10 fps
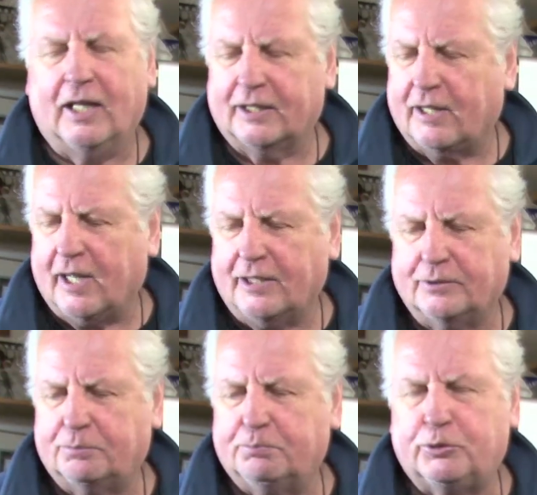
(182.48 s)
A
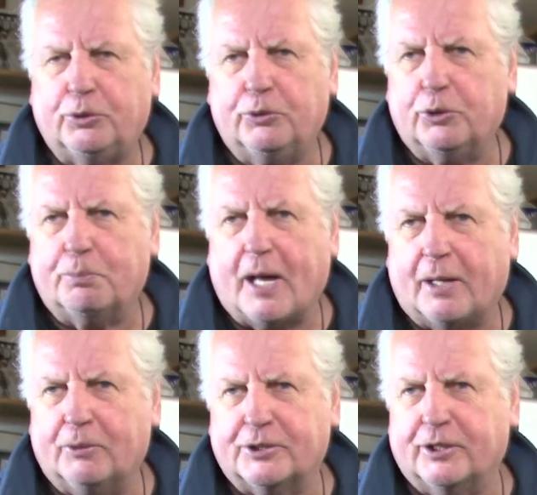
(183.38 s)
guy's 2 new
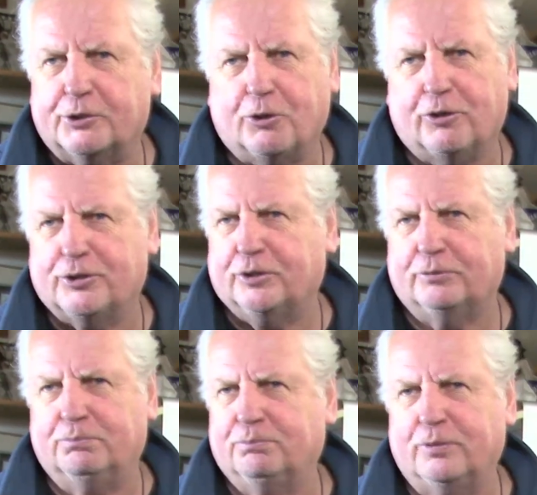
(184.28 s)
batteries and a charger,
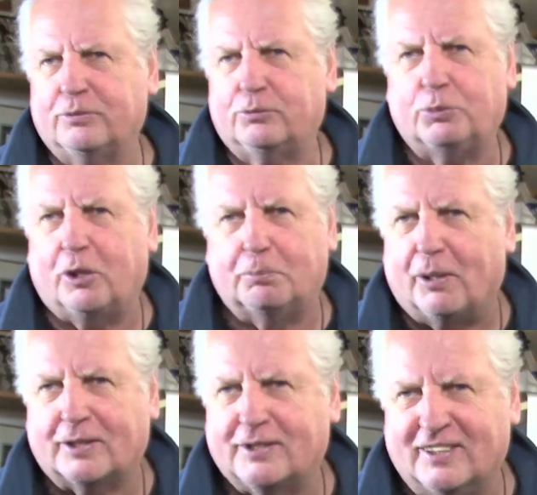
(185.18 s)

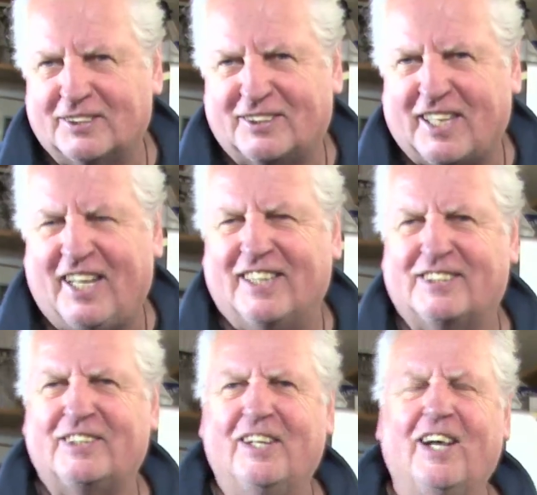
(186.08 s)
$12 in the
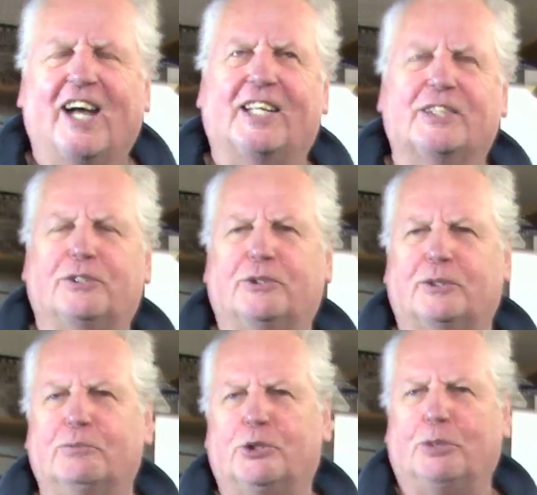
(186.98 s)
States. I guess there's
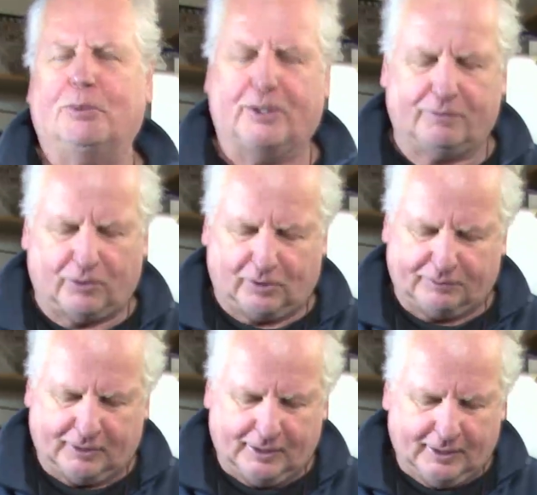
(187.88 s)
some shipping
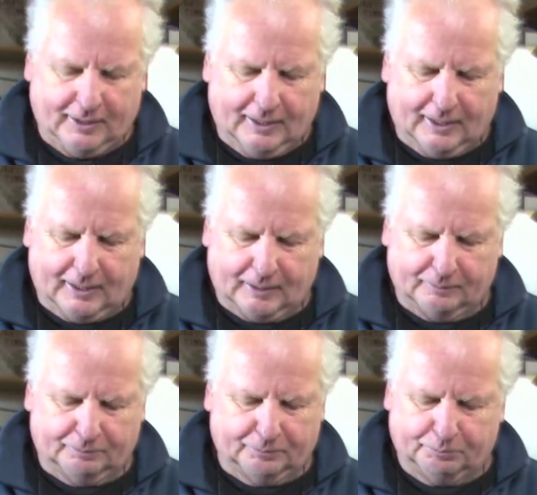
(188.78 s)
involved,
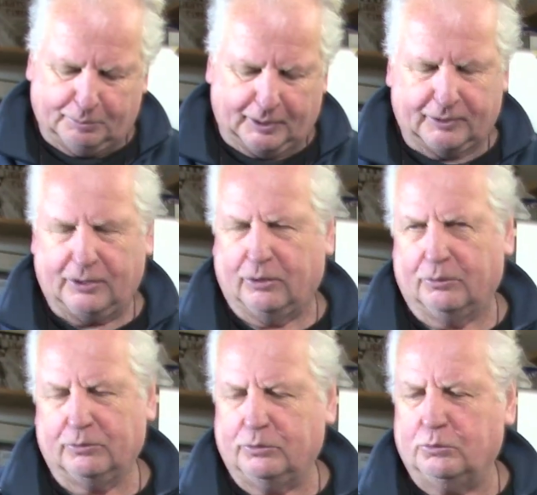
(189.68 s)
but you
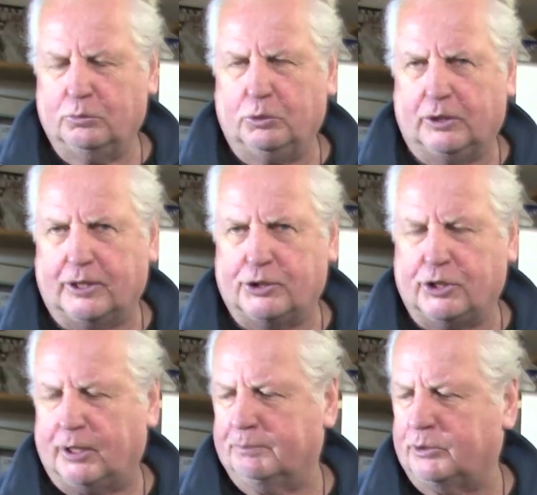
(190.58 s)
know, really
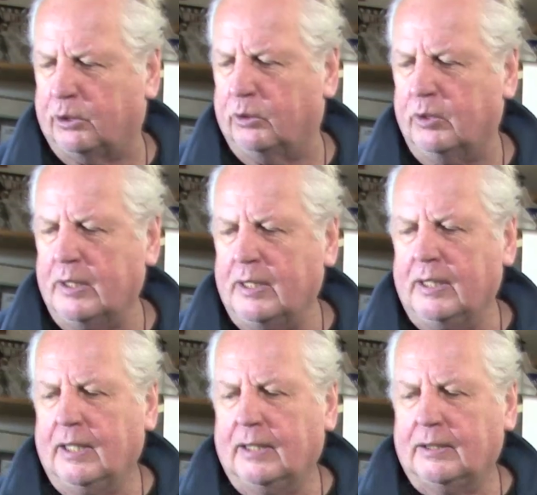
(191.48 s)
cheap. So
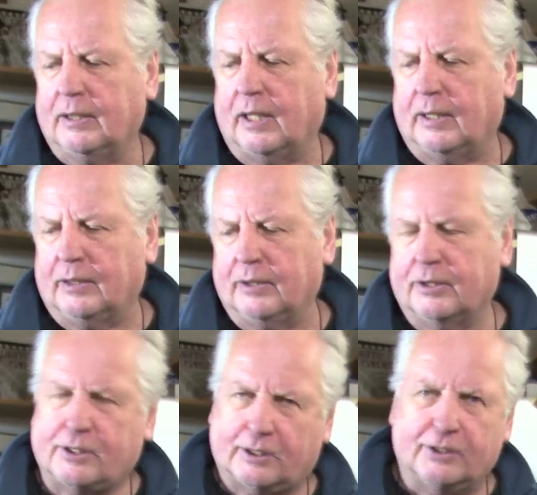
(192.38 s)

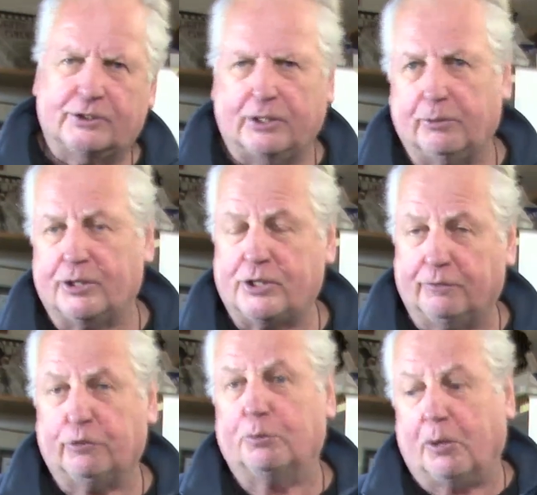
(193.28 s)
it's a consideration
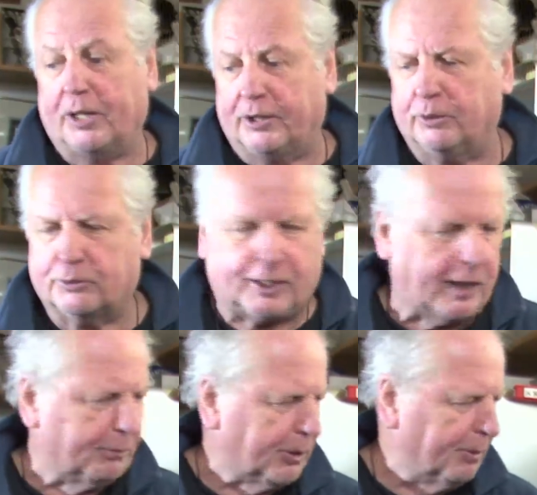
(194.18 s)
if you're buying a used
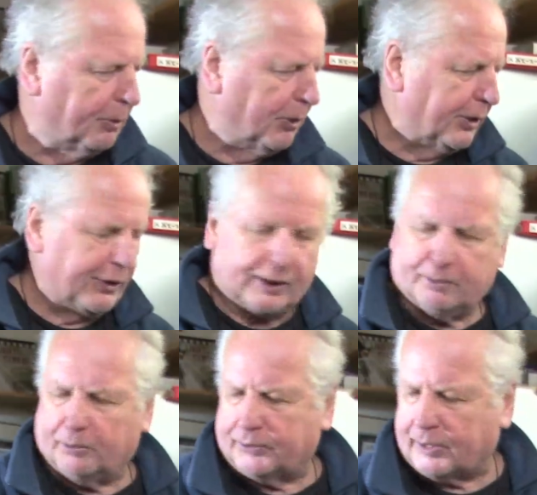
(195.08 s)
camera. You might want to think
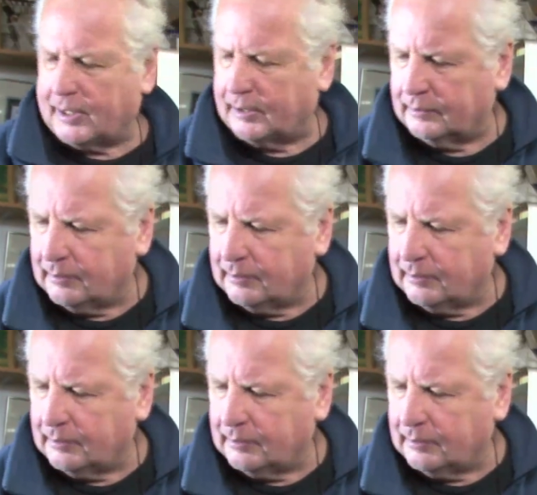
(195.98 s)
about that.